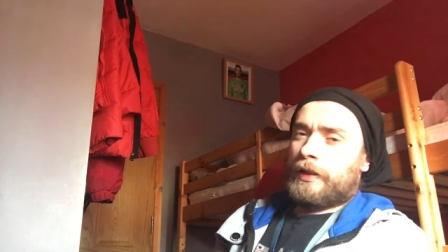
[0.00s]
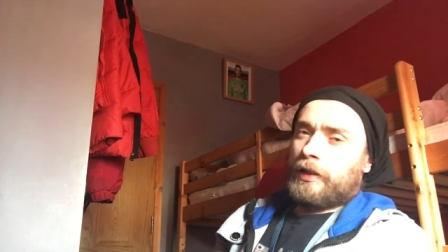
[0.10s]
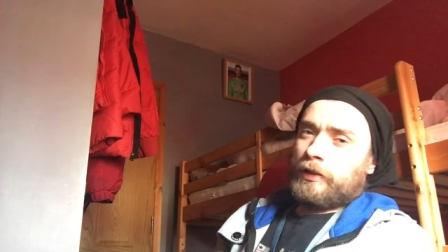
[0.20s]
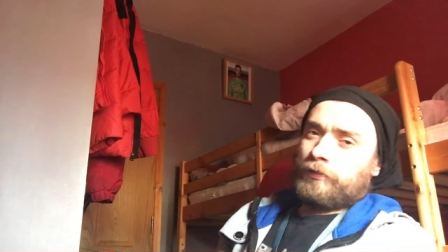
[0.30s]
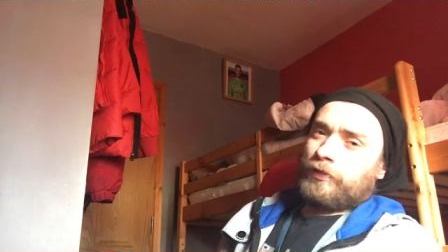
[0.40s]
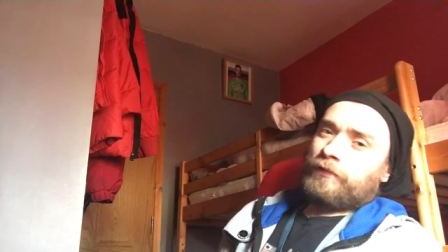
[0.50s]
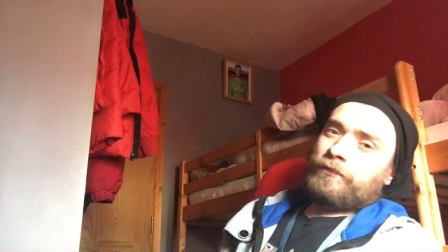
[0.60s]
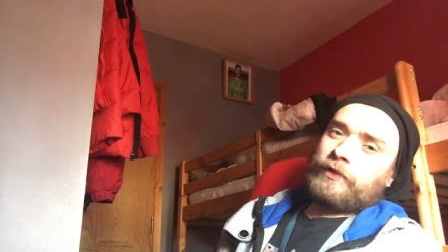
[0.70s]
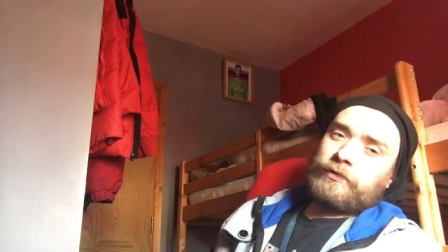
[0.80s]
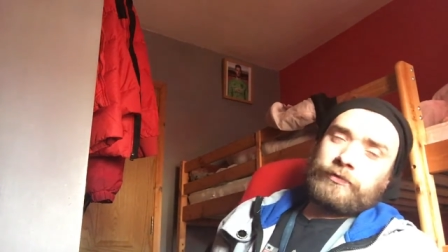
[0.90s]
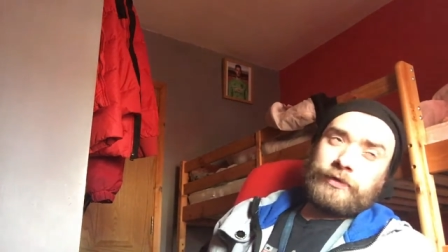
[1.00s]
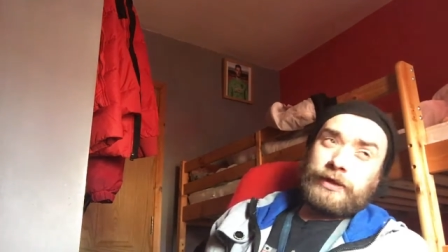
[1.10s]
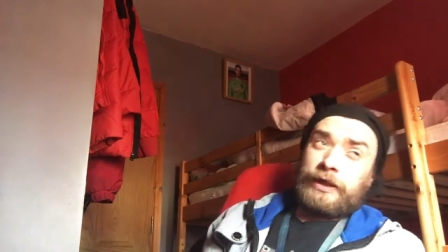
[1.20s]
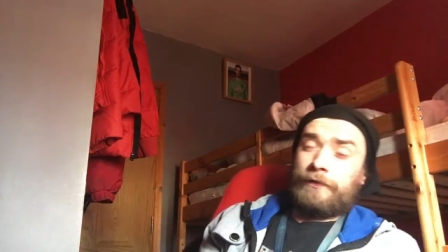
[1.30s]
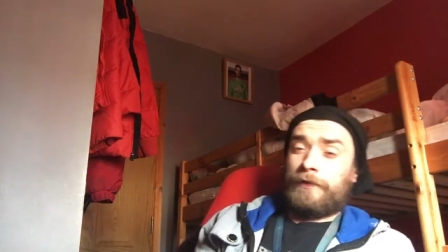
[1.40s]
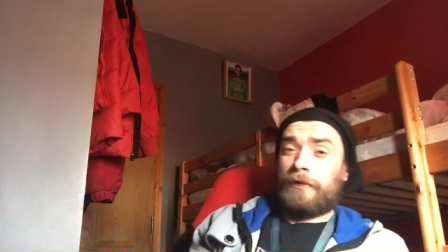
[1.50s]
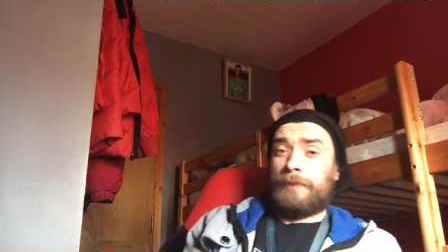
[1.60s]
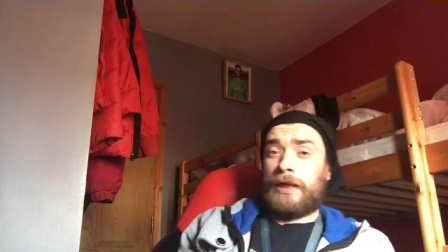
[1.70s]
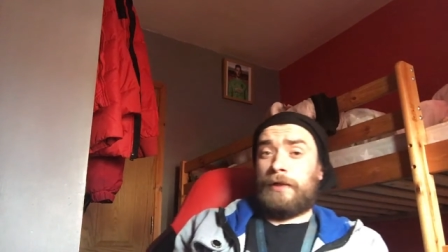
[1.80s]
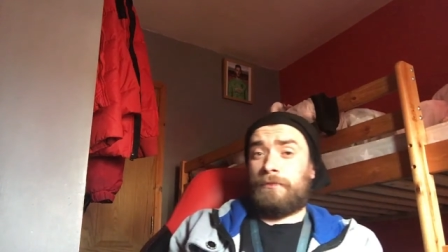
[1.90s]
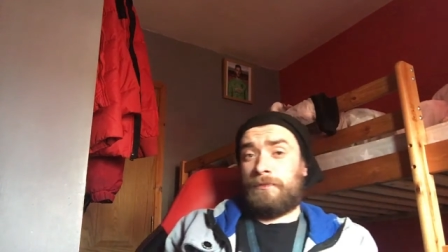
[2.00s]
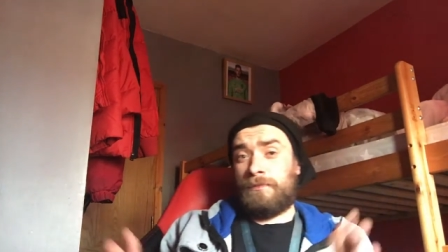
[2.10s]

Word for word: Yeah, like I said, £385,